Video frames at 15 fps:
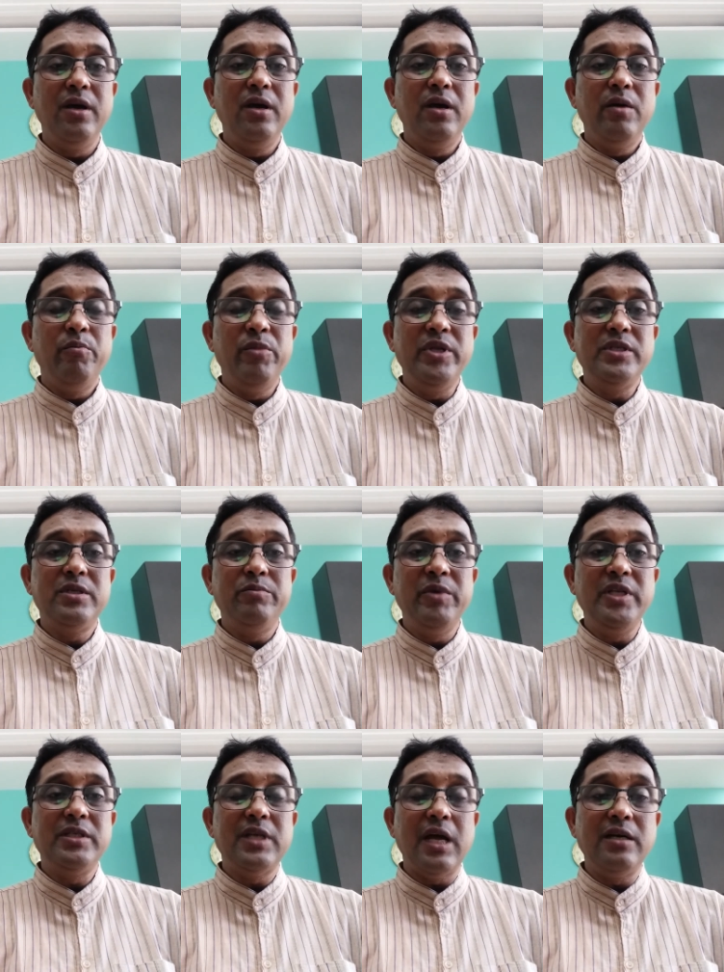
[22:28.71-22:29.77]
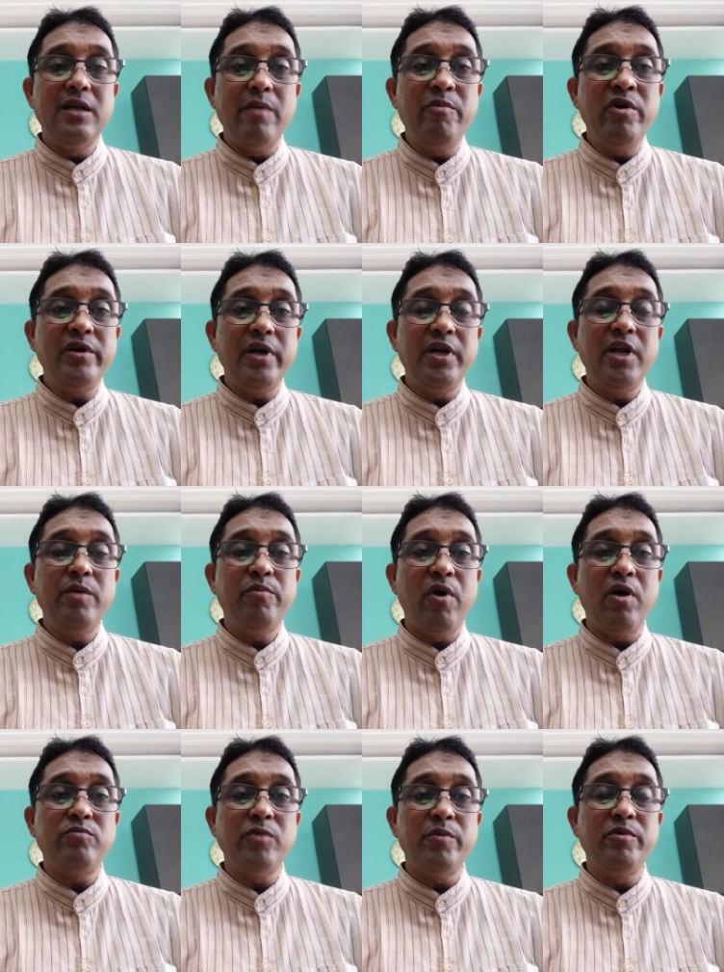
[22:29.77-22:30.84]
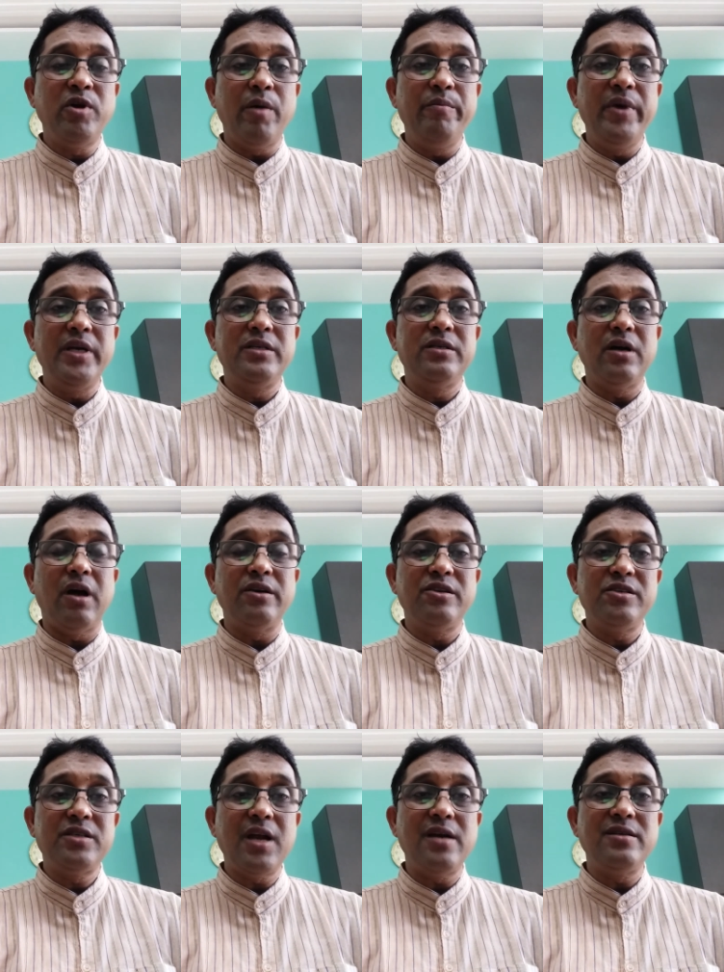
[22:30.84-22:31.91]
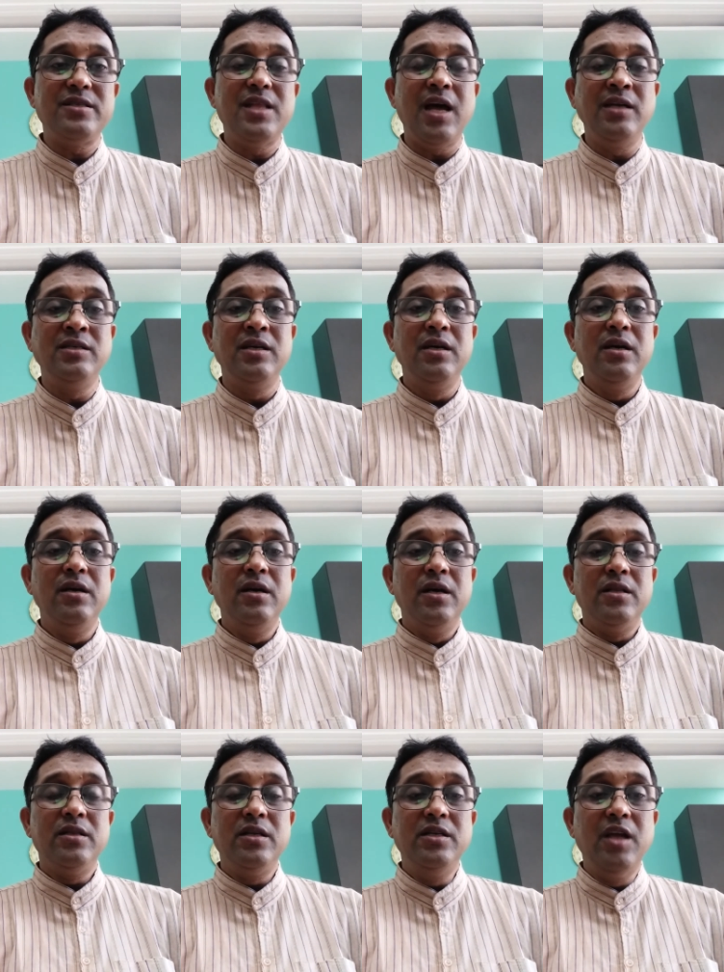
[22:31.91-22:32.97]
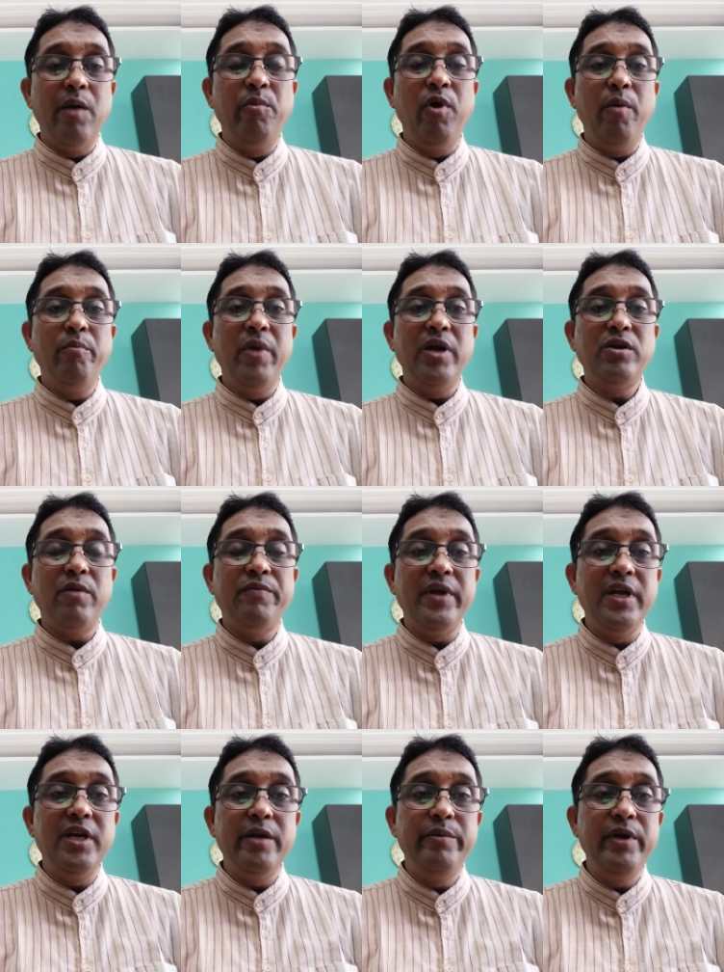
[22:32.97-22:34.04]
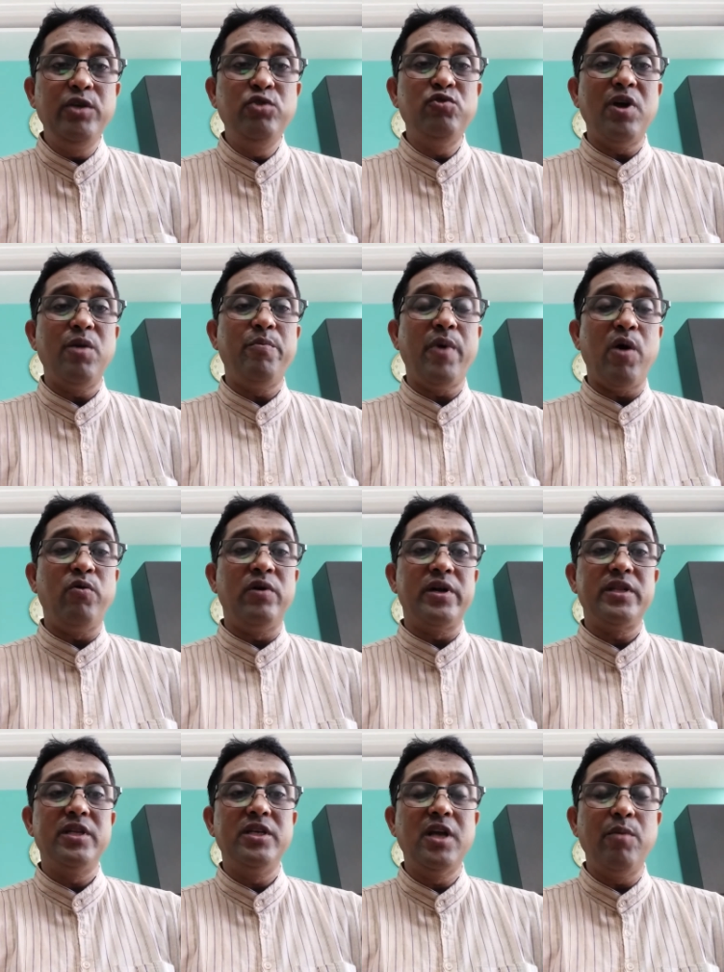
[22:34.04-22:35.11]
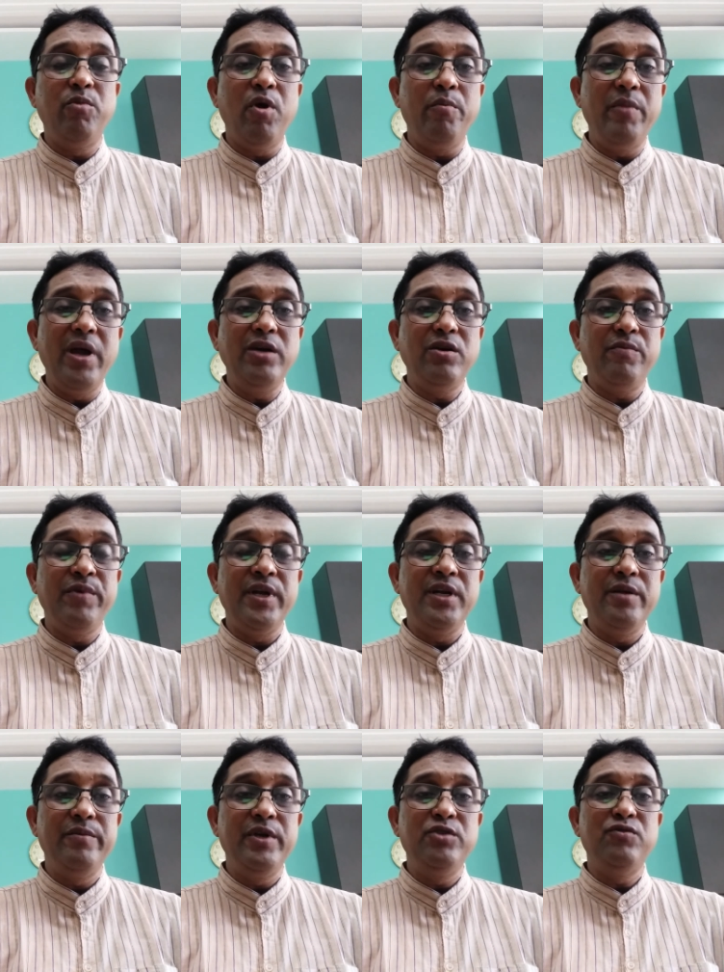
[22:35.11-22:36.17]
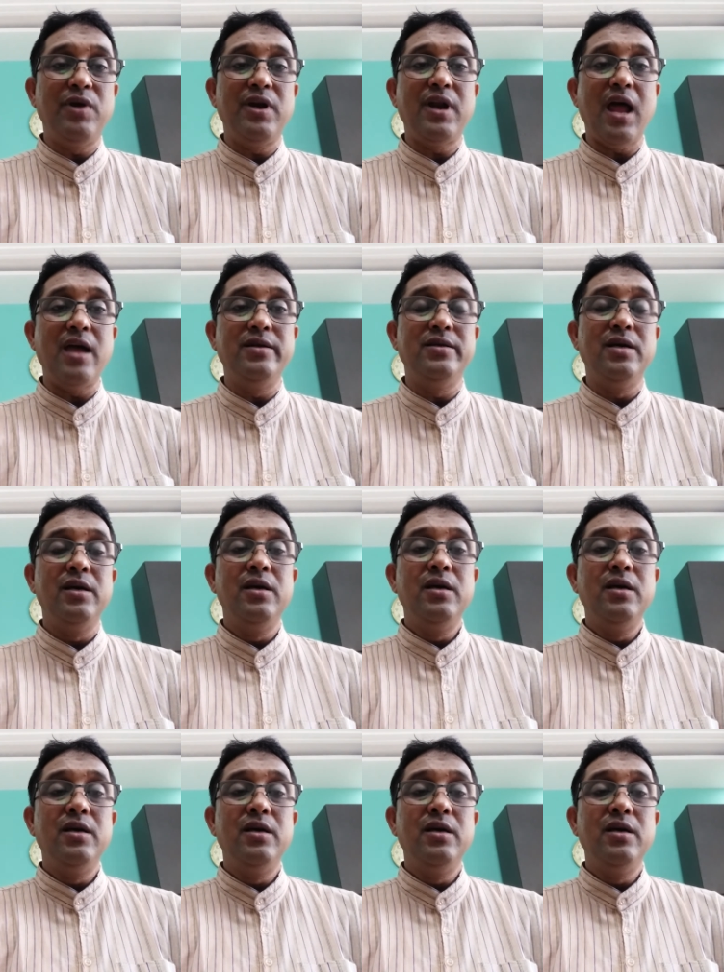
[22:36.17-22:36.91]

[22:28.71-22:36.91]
Means a democratic form of government understands that the development of individual power, the development of individual right,